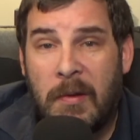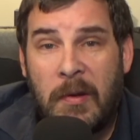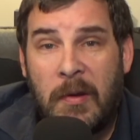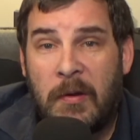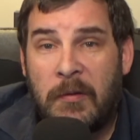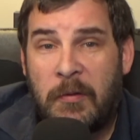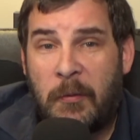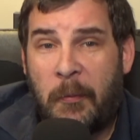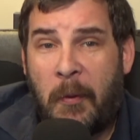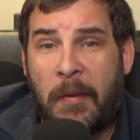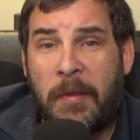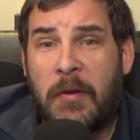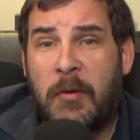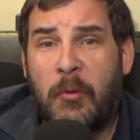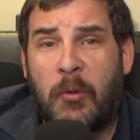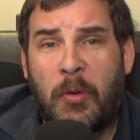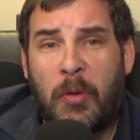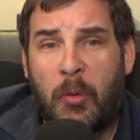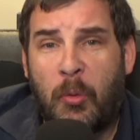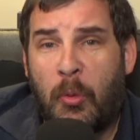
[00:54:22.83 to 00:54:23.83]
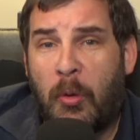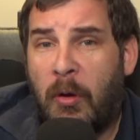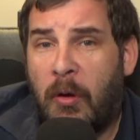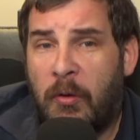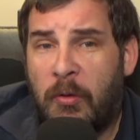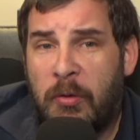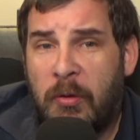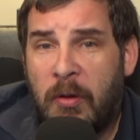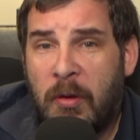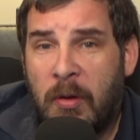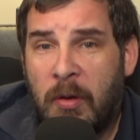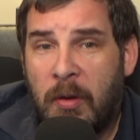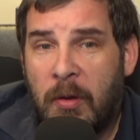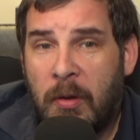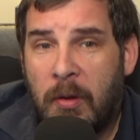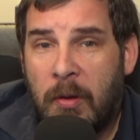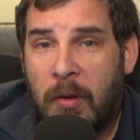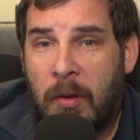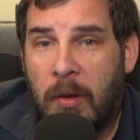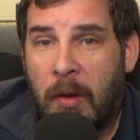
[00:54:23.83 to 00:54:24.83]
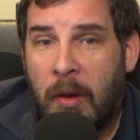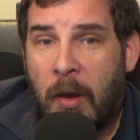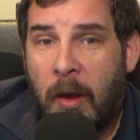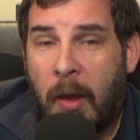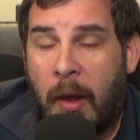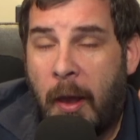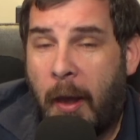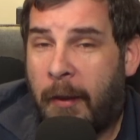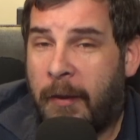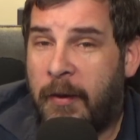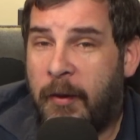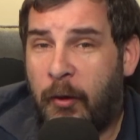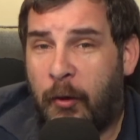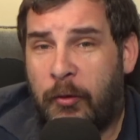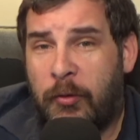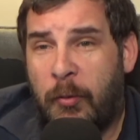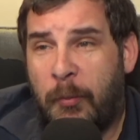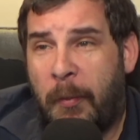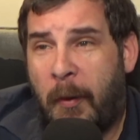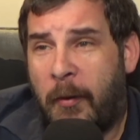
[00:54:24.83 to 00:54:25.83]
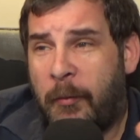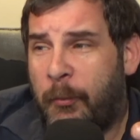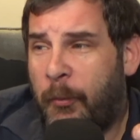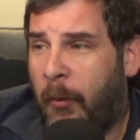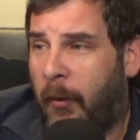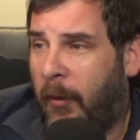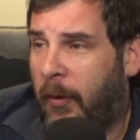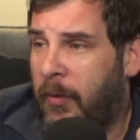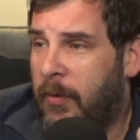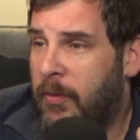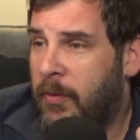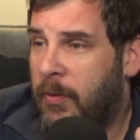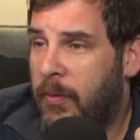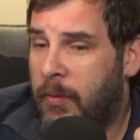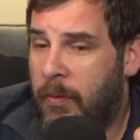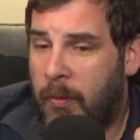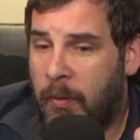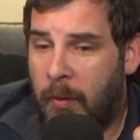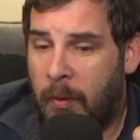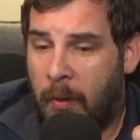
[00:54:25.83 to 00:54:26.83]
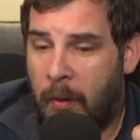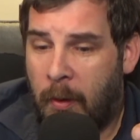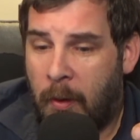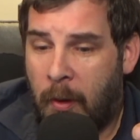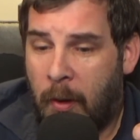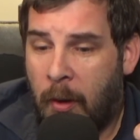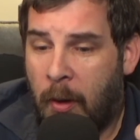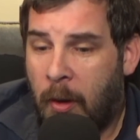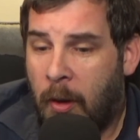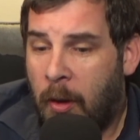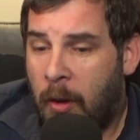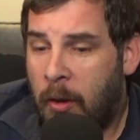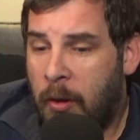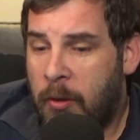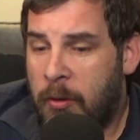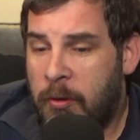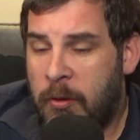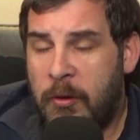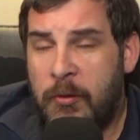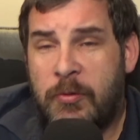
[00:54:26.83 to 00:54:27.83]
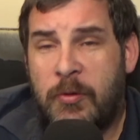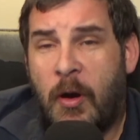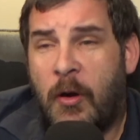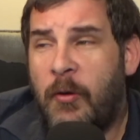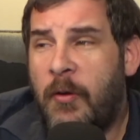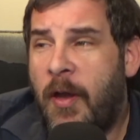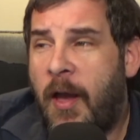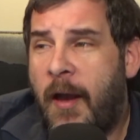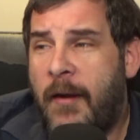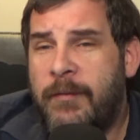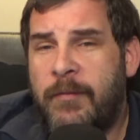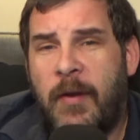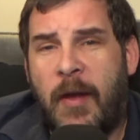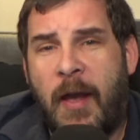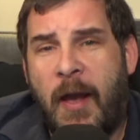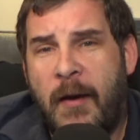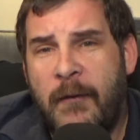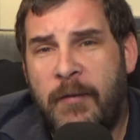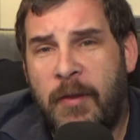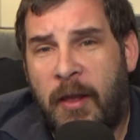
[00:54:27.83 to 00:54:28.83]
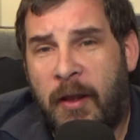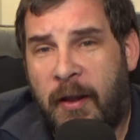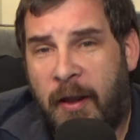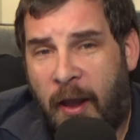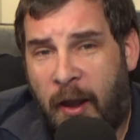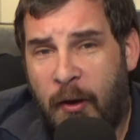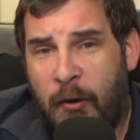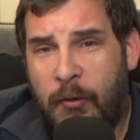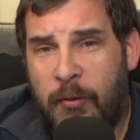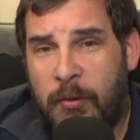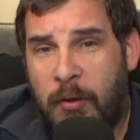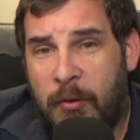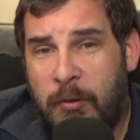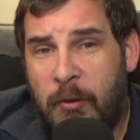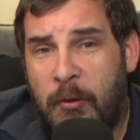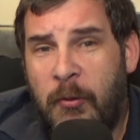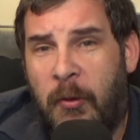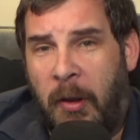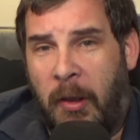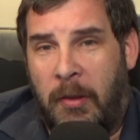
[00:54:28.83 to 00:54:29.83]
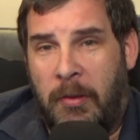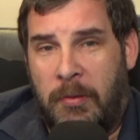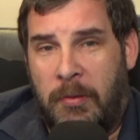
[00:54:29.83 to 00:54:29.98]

from anywhere in the world. And here's the best part. You don't have to have an account to do it.